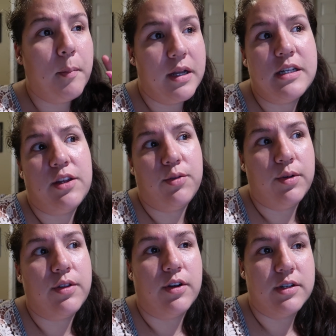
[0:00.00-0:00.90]
Monday
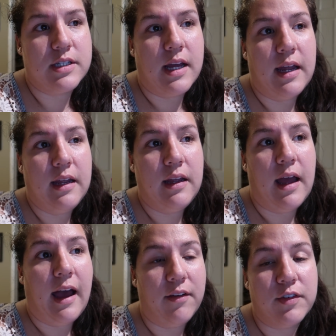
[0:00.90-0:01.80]
through Thursday
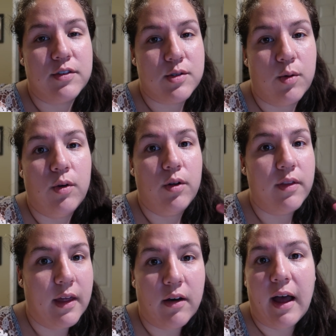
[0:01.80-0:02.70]
after school,
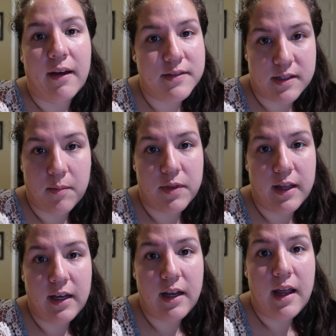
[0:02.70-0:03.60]
they'll have
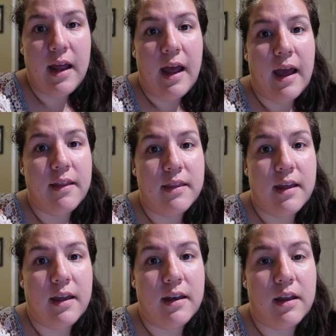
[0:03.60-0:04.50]
something. And
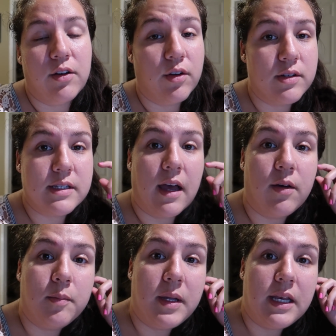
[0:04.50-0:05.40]
then Girl
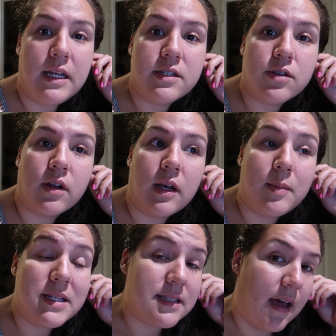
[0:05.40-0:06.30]
Scout meetings are gonna
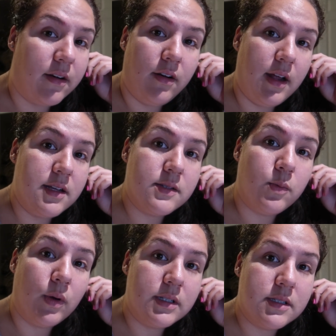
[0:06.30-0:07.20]
be Saturdays,
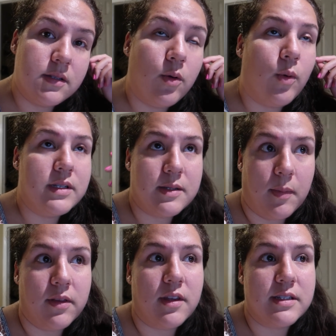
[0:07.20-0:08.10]
once, once a
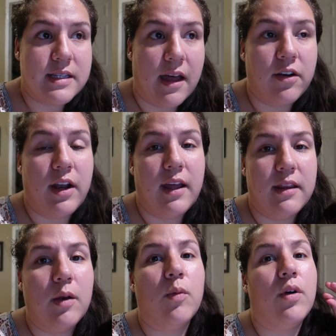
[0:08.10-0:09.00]
month on Saturday. And
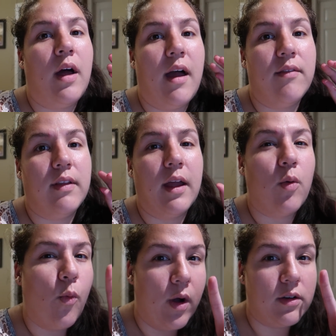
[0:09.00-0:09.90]
then we'll have like
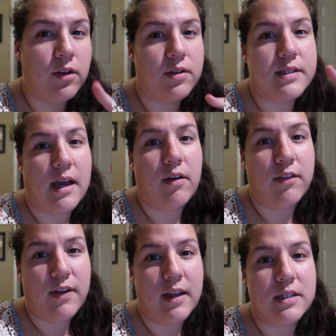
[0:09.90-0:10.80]
one Girl Scout
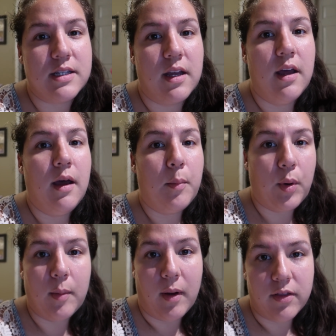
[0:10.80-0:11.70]
event
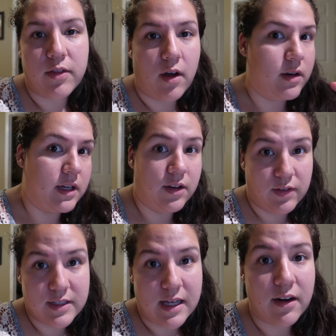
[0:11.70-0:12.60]
per month on a
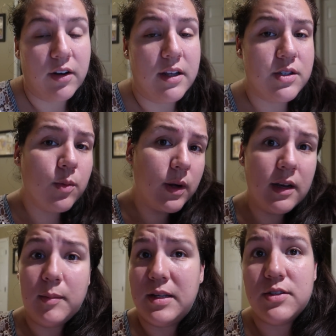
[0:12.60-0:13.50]
different Saturday. So we're
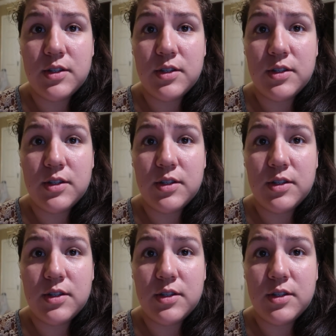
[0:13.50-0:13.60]
gonna be